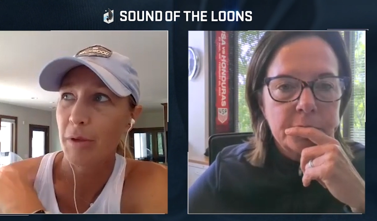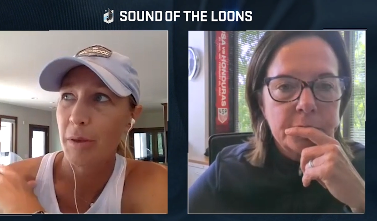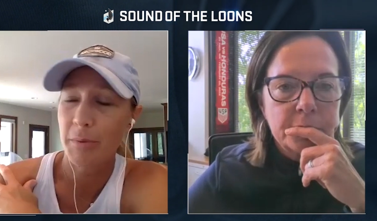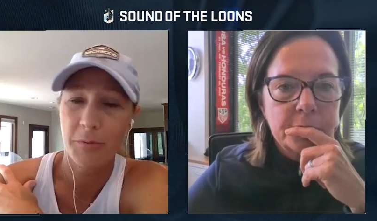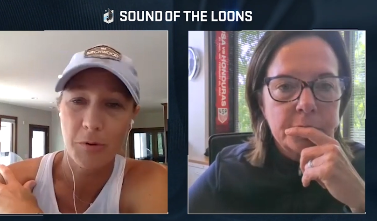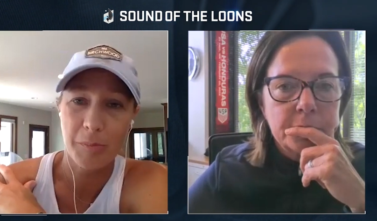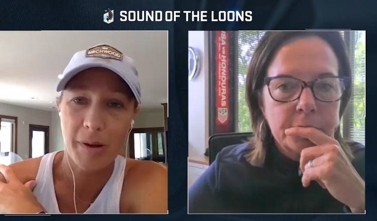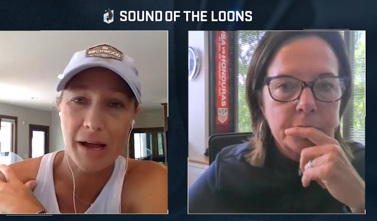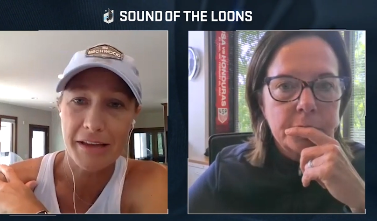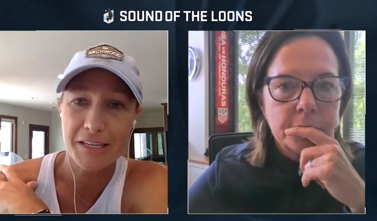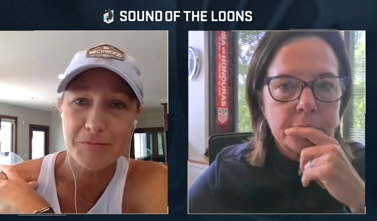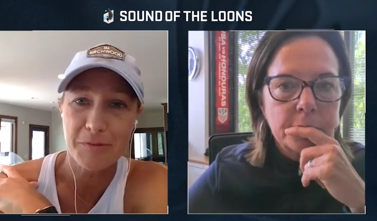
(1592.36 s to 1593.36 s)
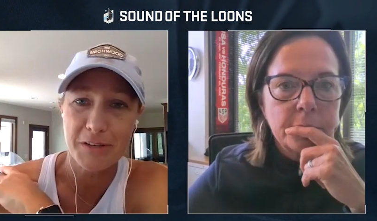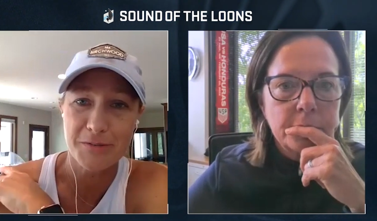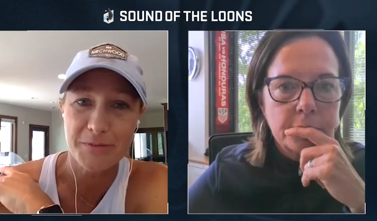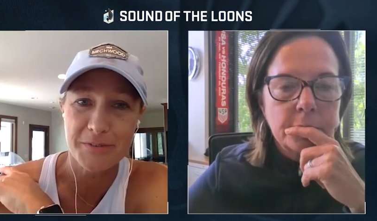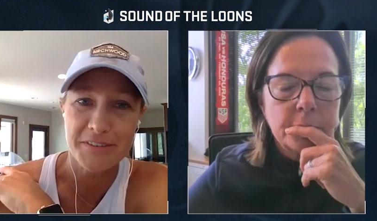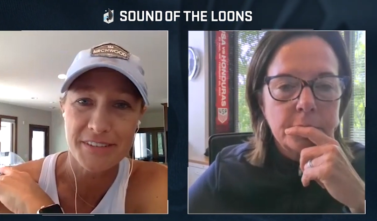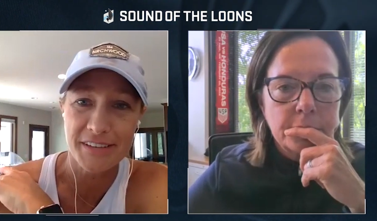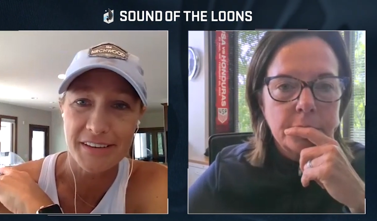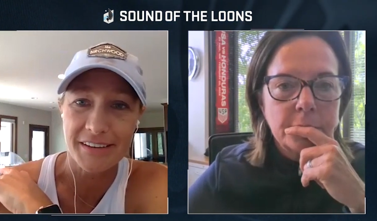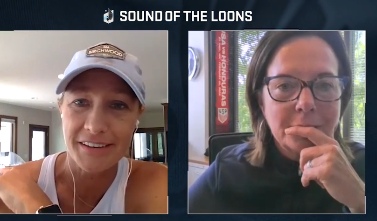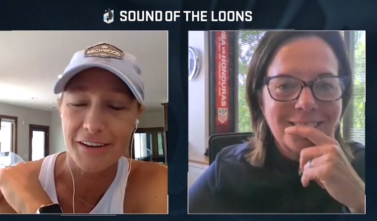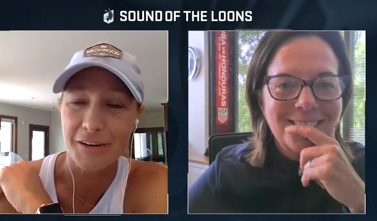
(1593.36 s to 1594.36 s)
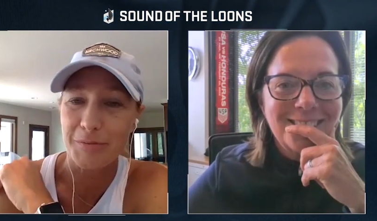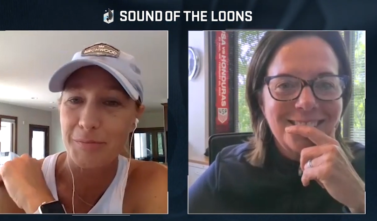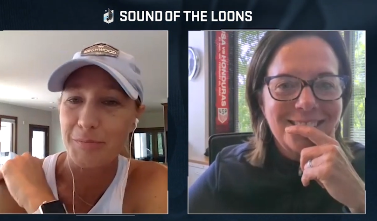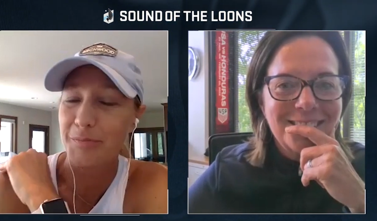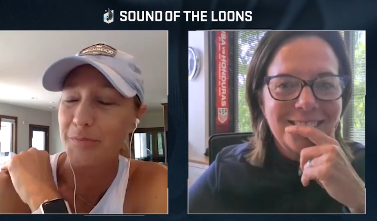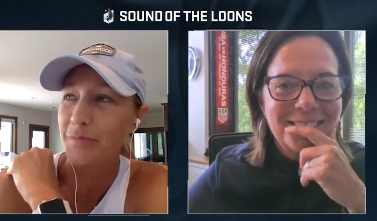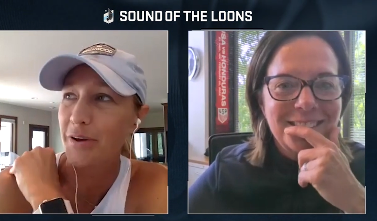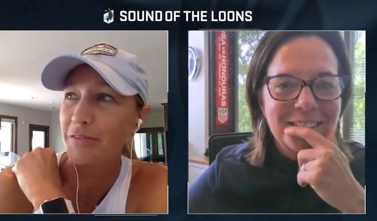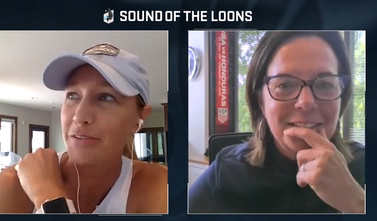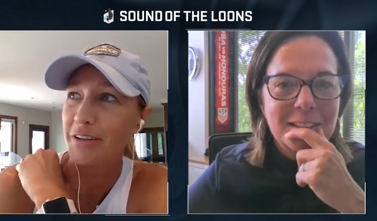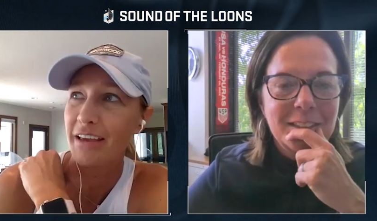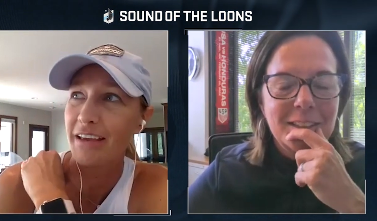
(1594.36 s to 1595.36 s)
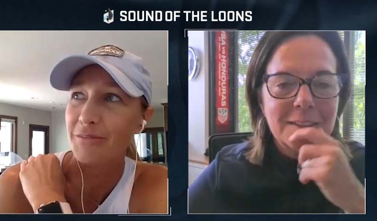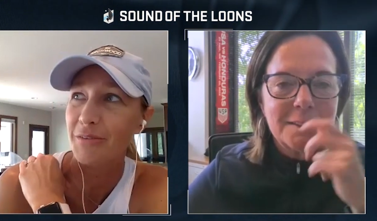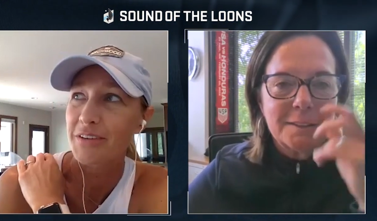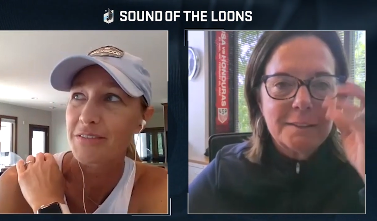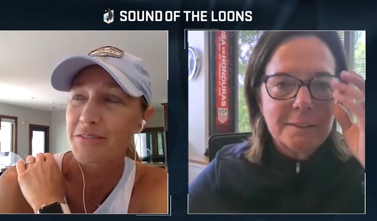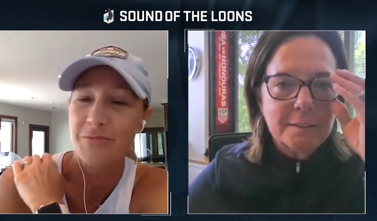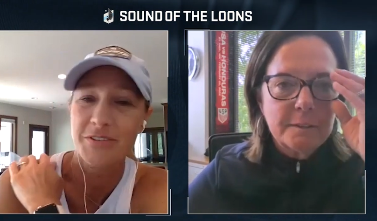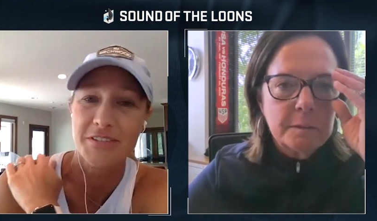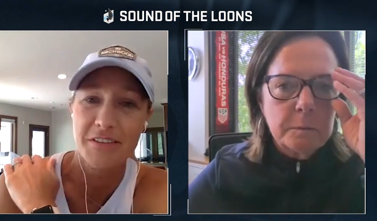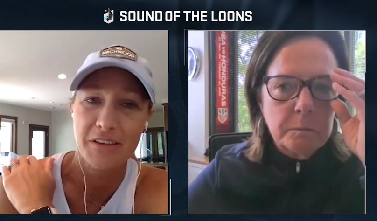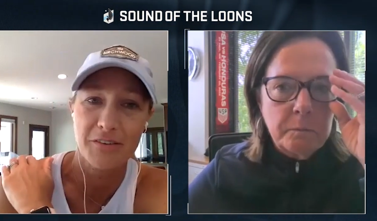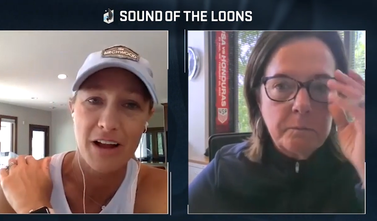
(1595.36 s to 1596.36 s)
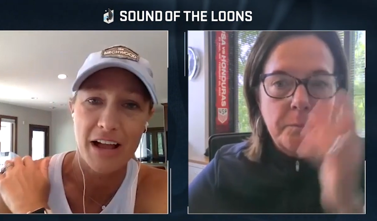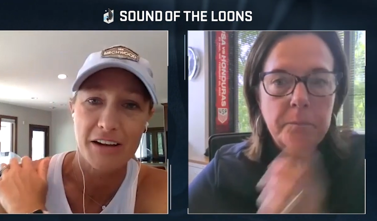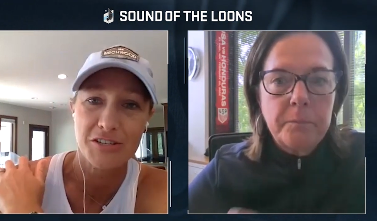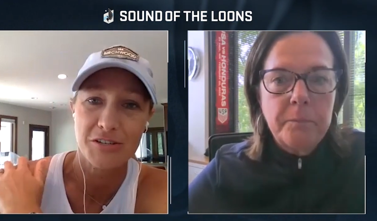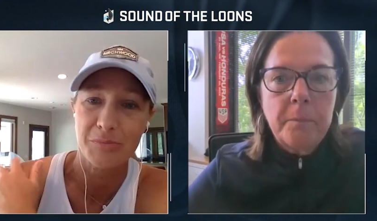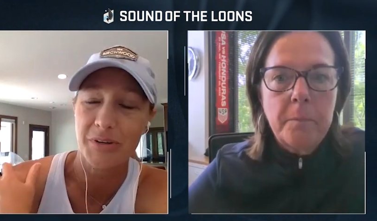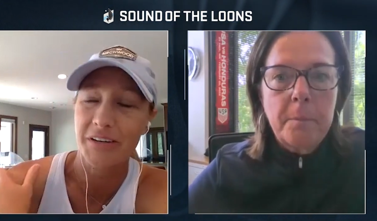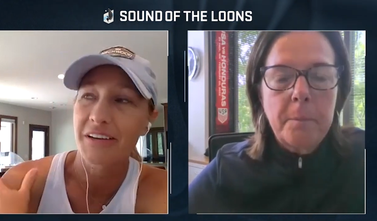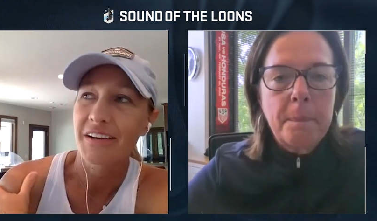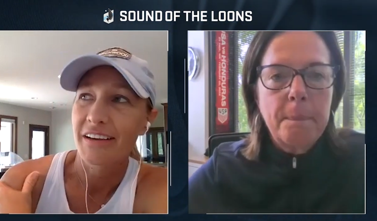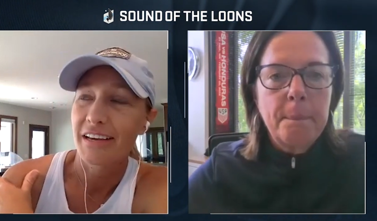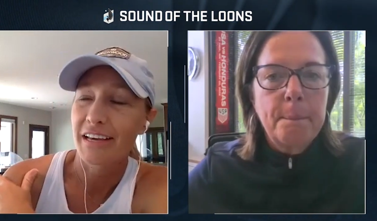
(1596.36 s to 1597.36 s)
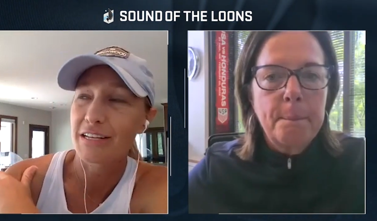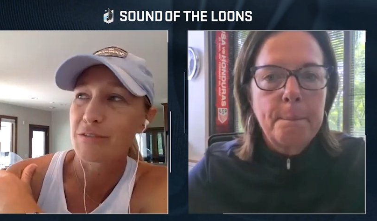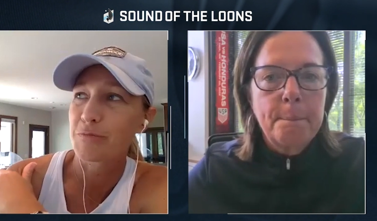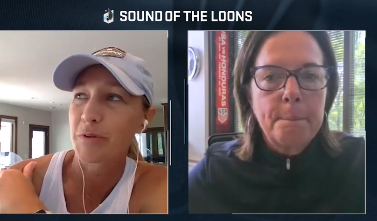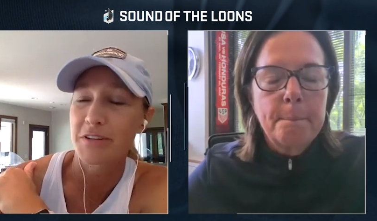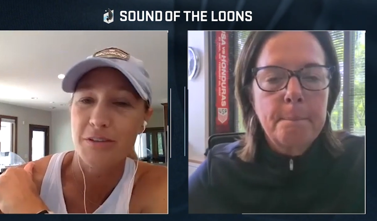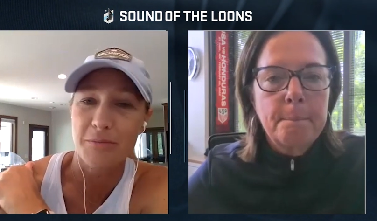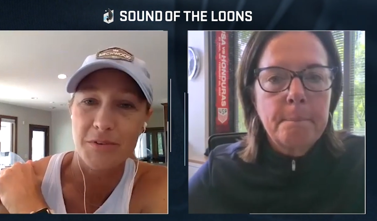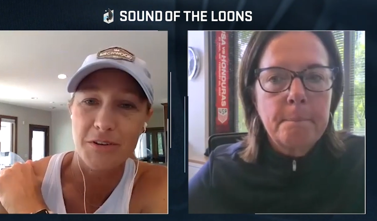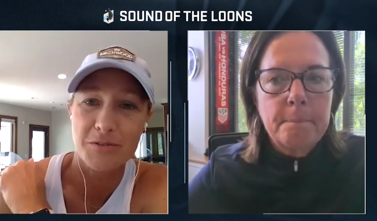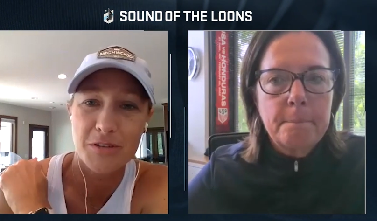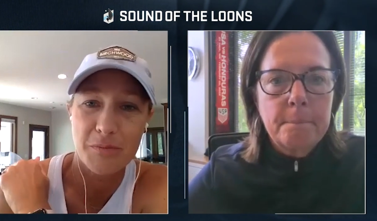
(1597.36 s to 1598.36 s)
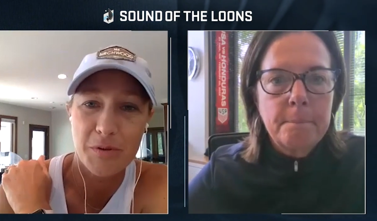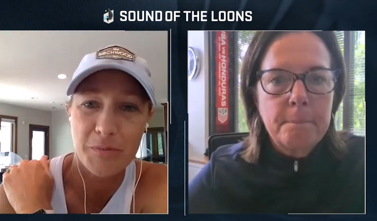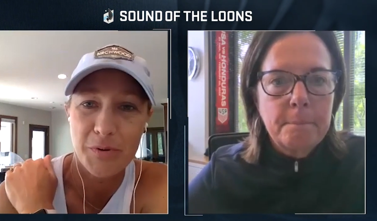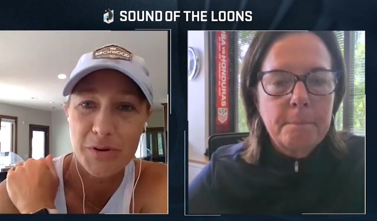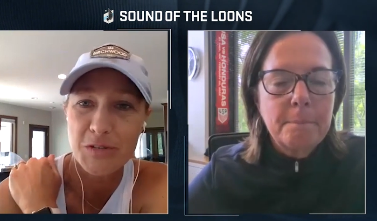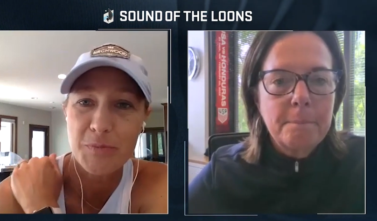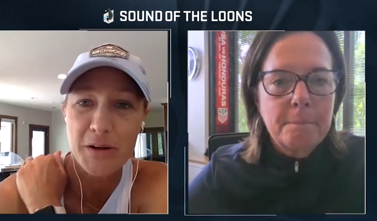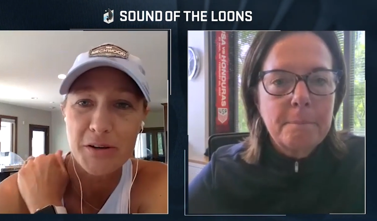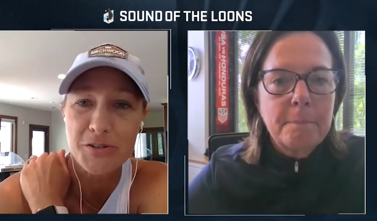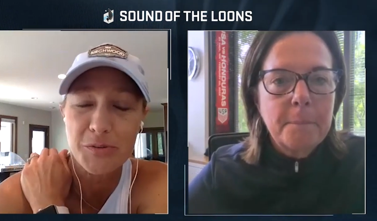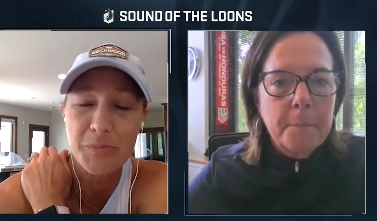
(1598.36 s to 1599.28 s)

Speaker 1: maybe we're biased because we see it um, every day and we, we see the interaction, but it is pretty something, you know, something pretty special.